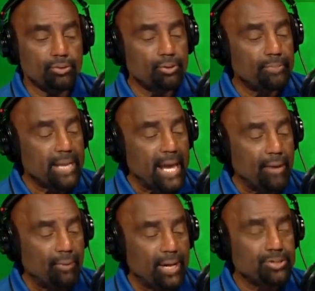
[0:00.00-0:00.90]
You're
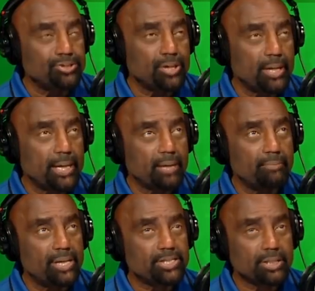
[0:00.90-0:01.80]
black? Why you sound like
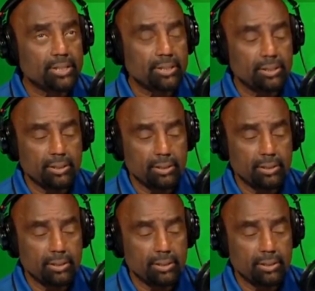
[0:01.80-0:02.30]
a Mexican?